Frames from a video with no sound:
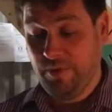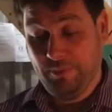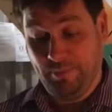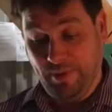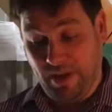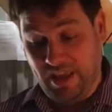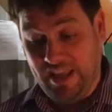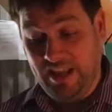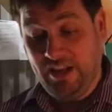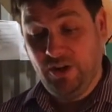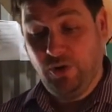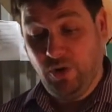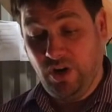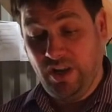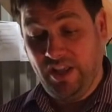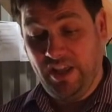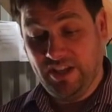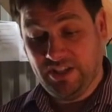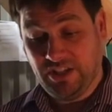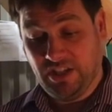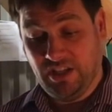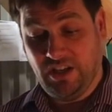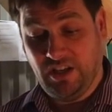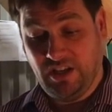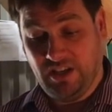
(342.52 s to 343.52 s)
But equally
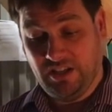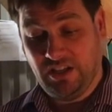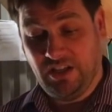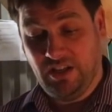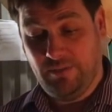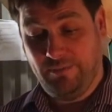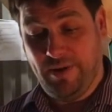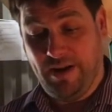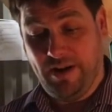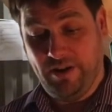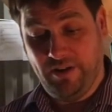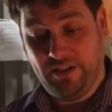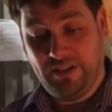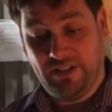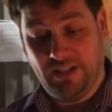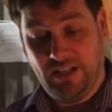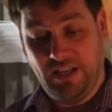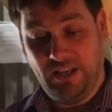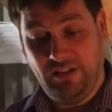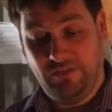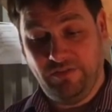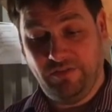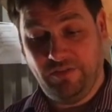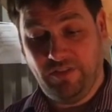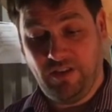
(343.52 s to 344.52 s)
as an
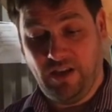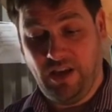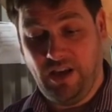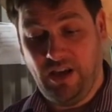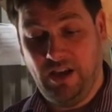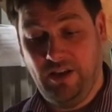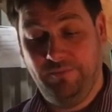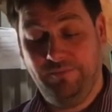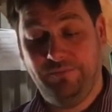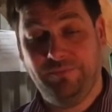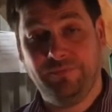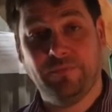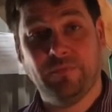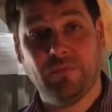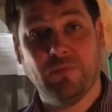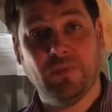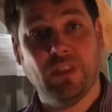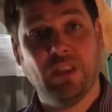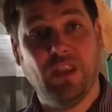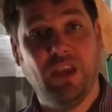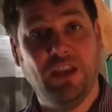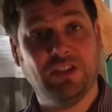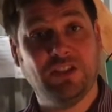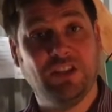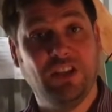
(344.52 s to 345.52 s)
aperitif,
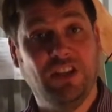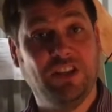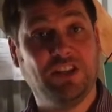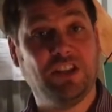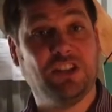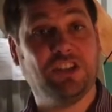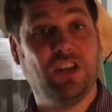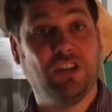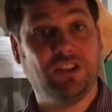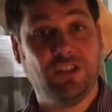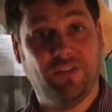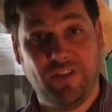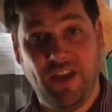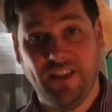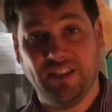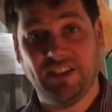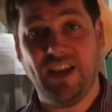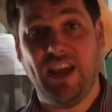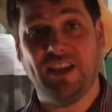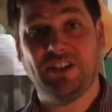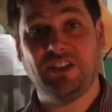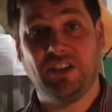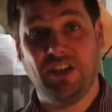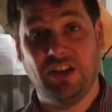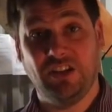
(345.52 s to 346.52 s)
it's delicious. So it's a
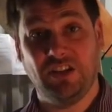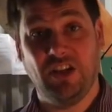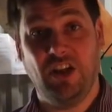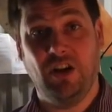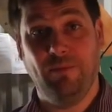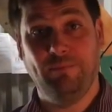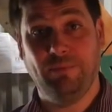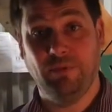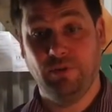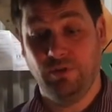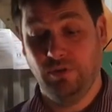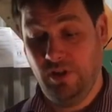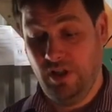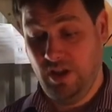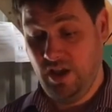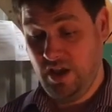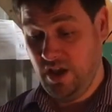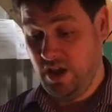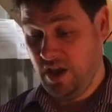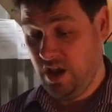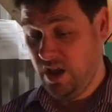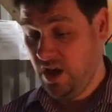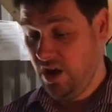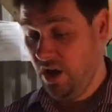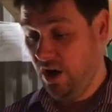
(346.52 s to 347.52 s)
fantastic example
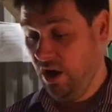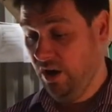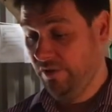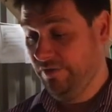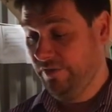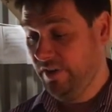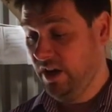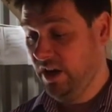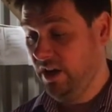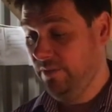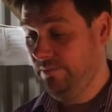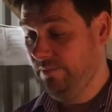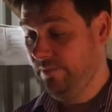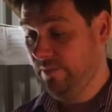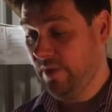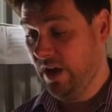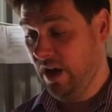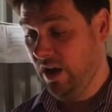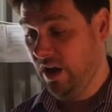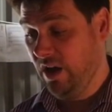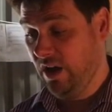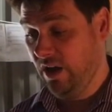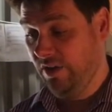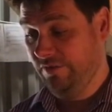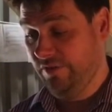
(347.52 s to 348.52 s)
of
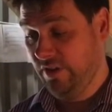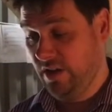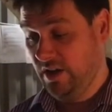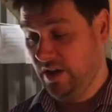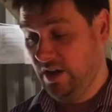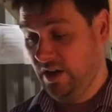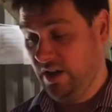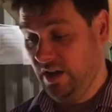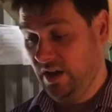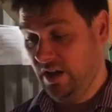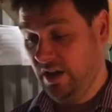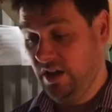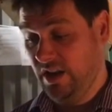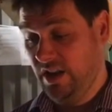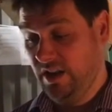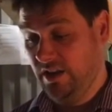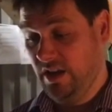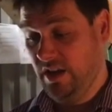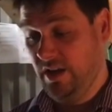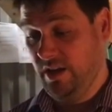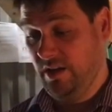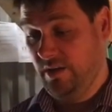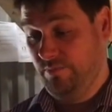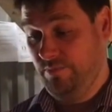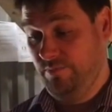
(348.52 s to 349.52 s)
a
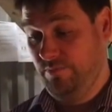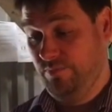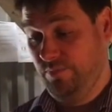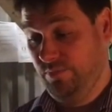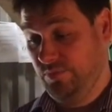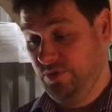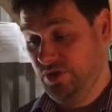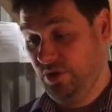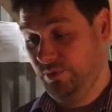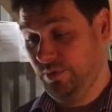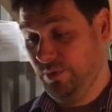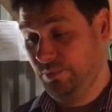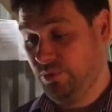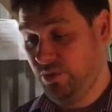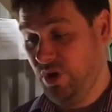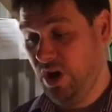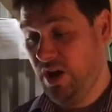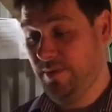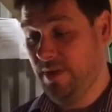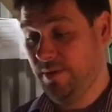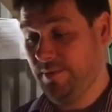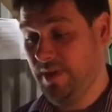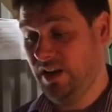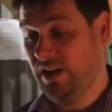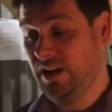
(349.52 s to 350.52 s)
super
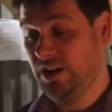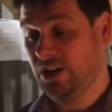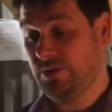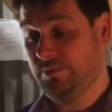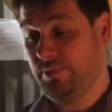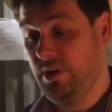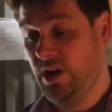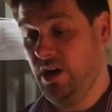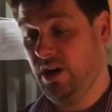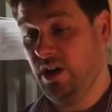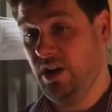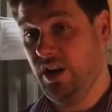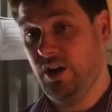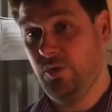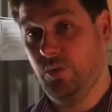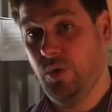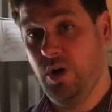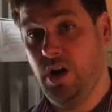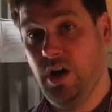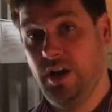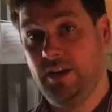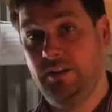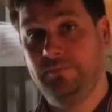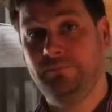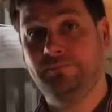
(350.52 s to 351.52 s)
premium English sparkling
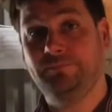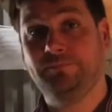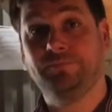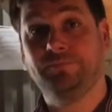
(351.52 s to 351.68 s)
wine,